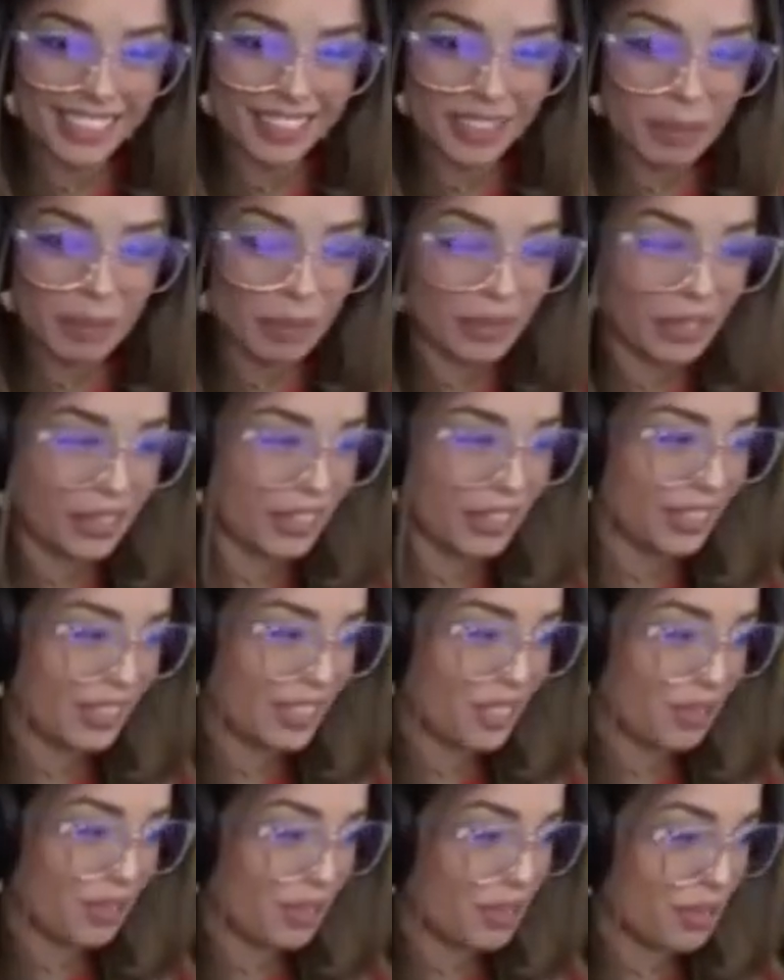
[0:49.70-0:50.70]
No burgers.
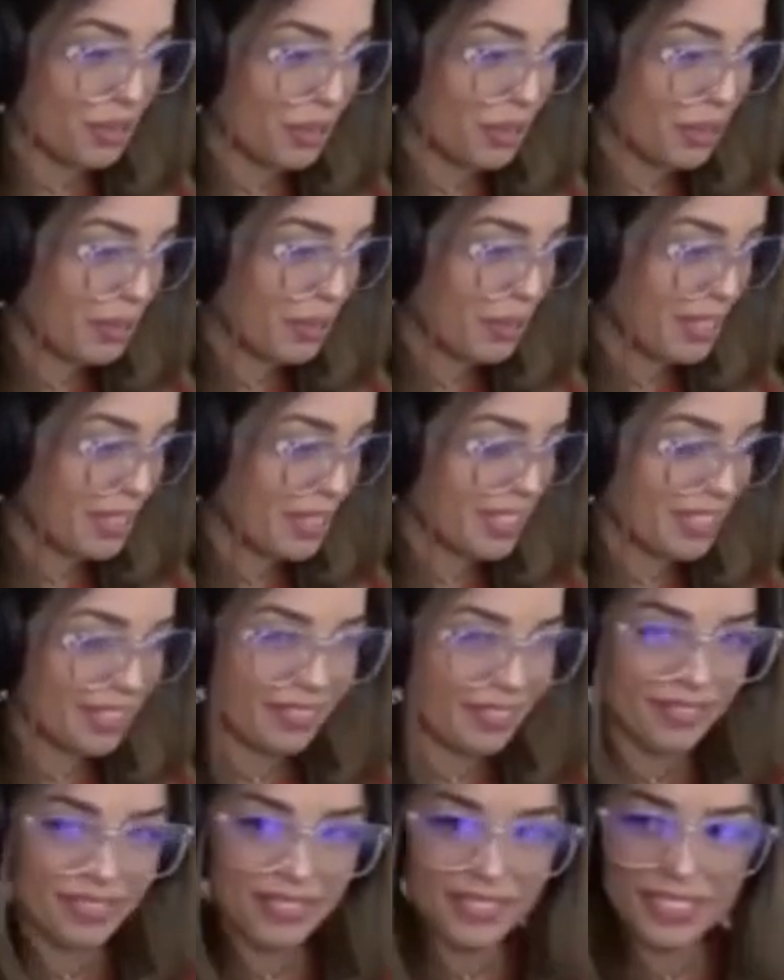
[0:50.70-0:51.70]
Way passionately.
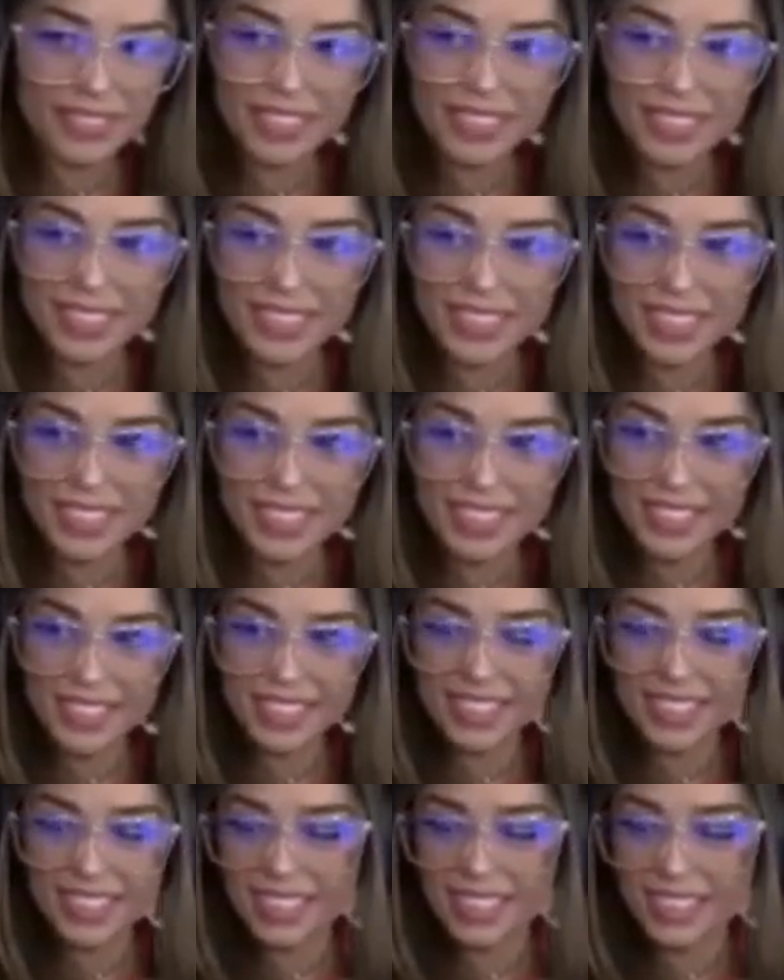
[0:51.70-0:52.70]
But
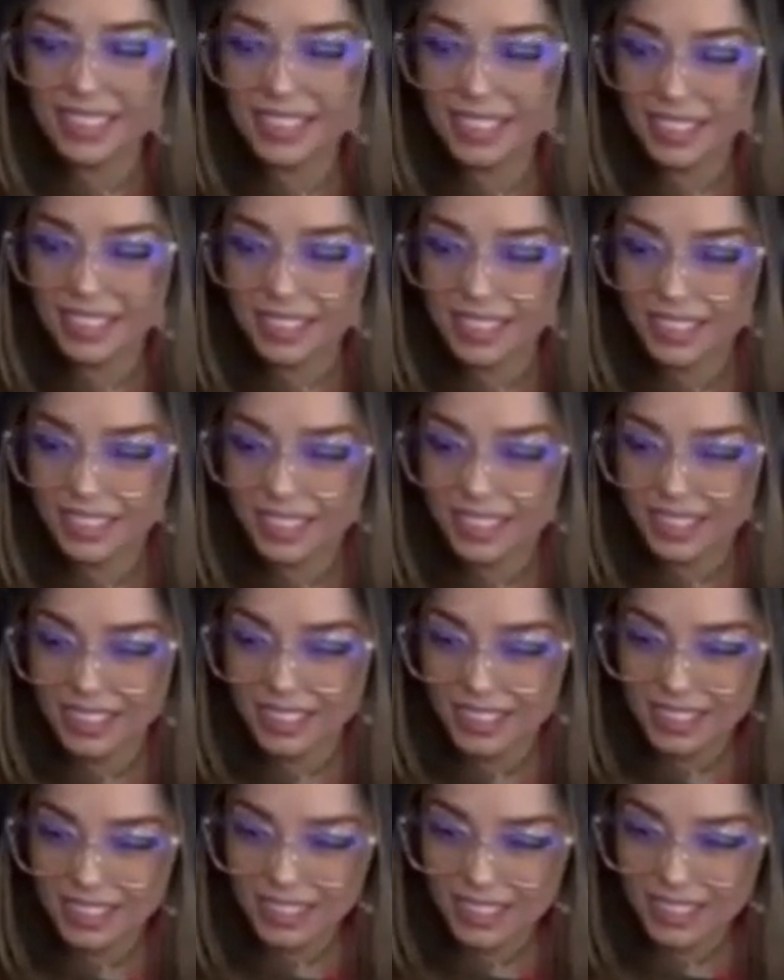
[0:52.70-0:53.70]
actually, not that passionately.
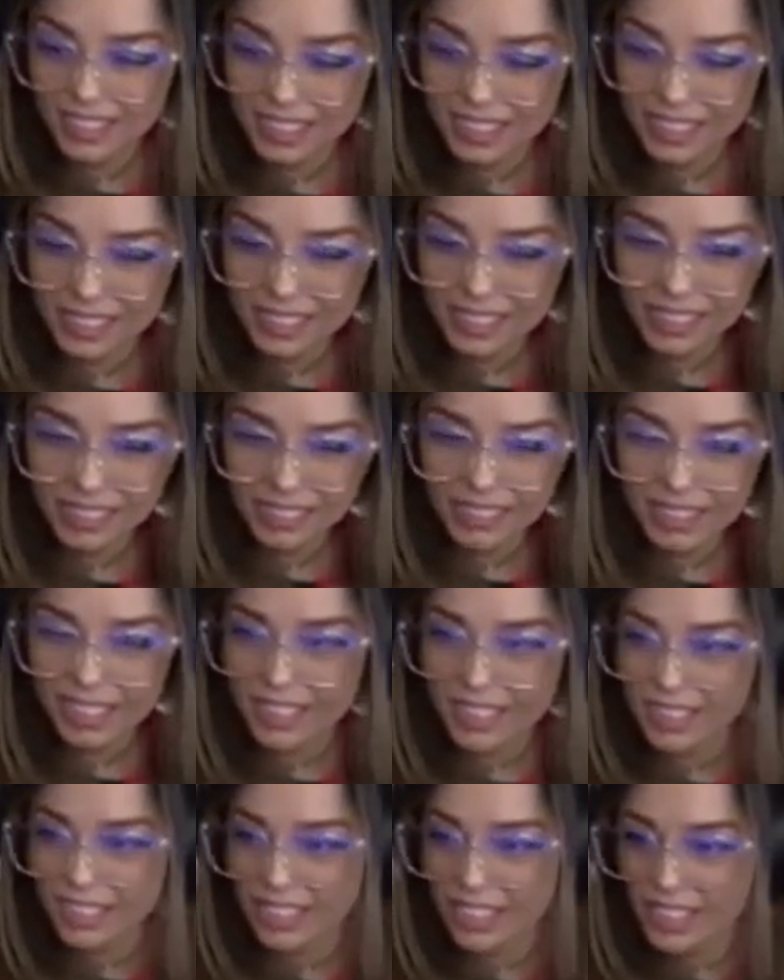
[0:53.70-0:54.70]
Oh my
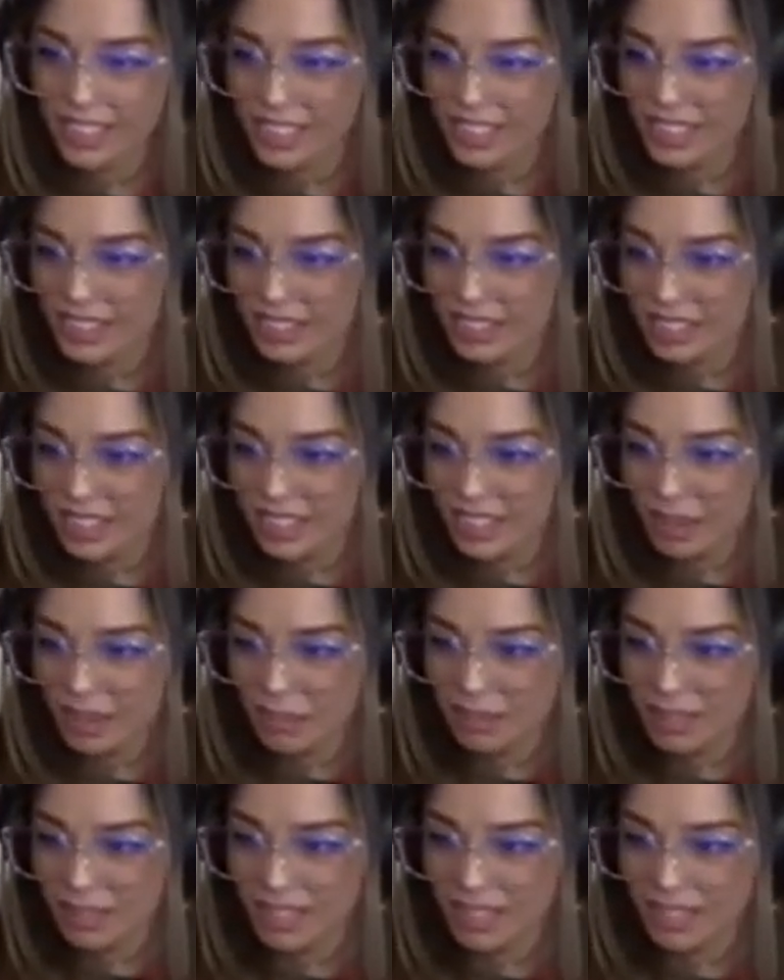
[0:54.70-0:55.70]
goodness, what is
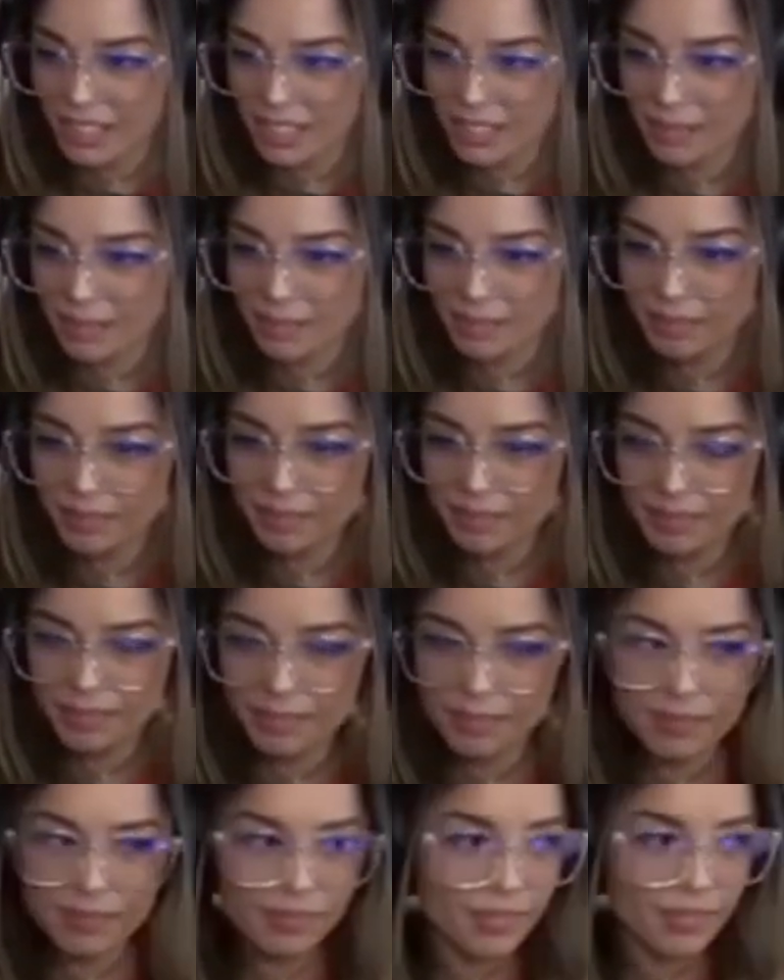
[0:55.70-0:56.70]
happening? Go to bed, right?
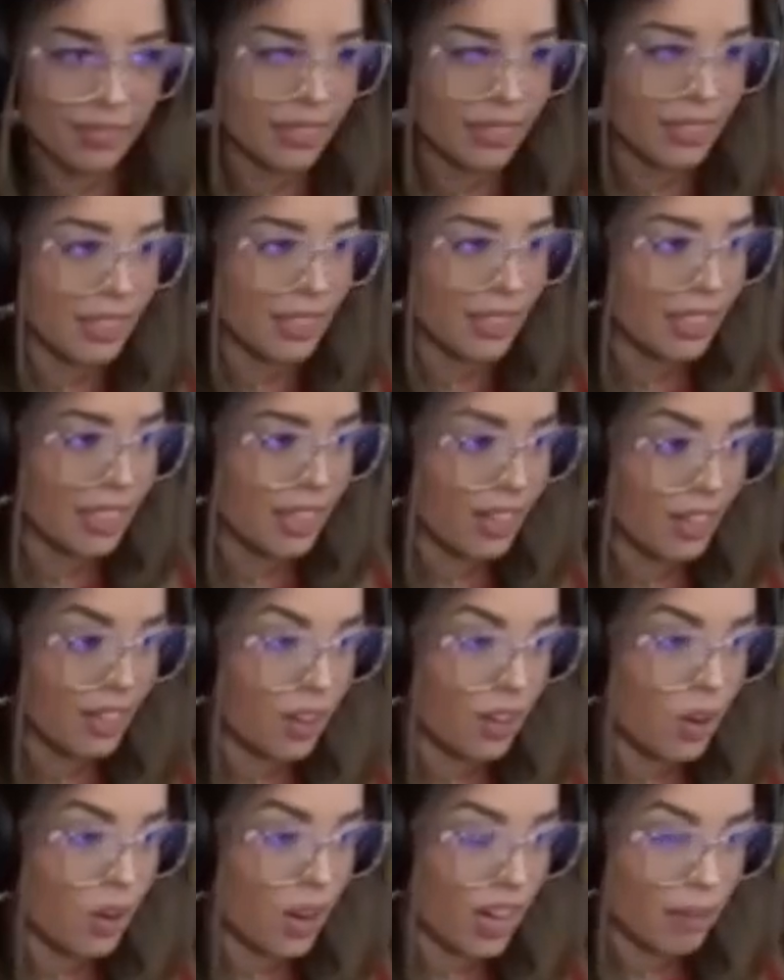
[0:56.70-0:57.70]
No,
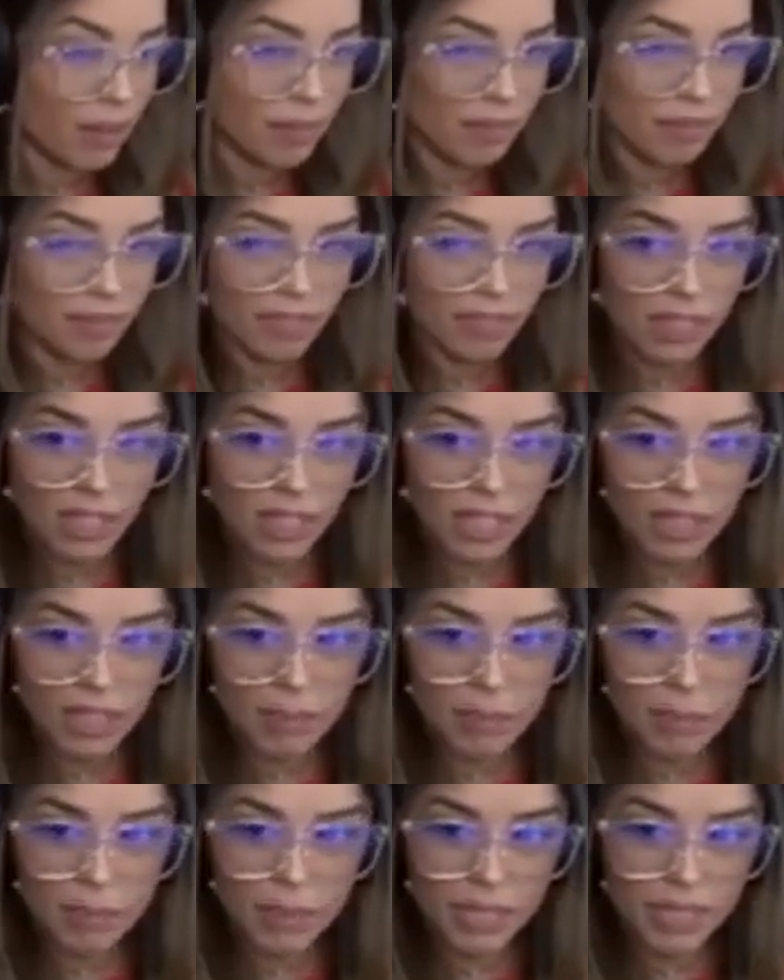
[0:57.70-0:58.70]
I'm
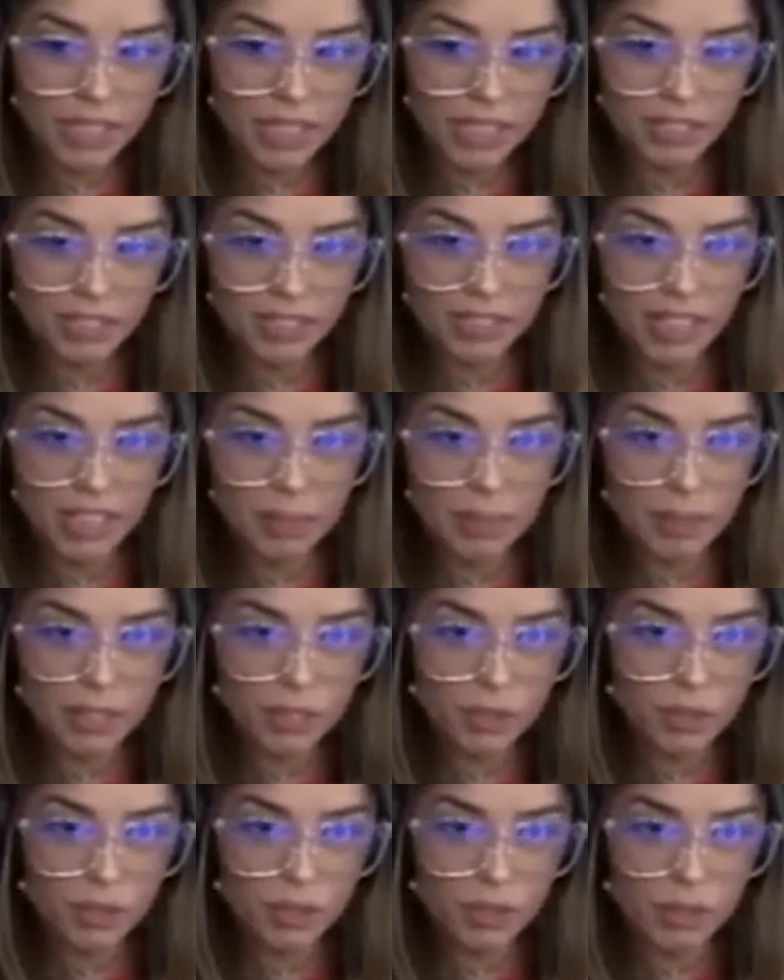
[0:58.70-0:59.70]
I'm feeding little nightmares.
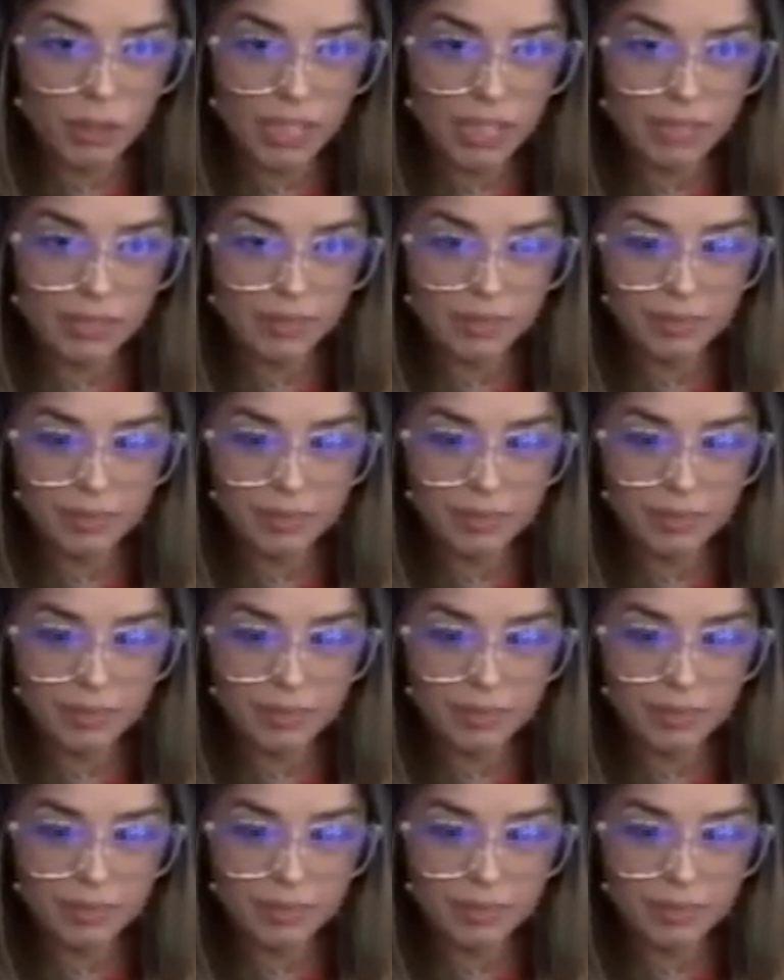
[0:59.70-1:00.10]
You go to bed.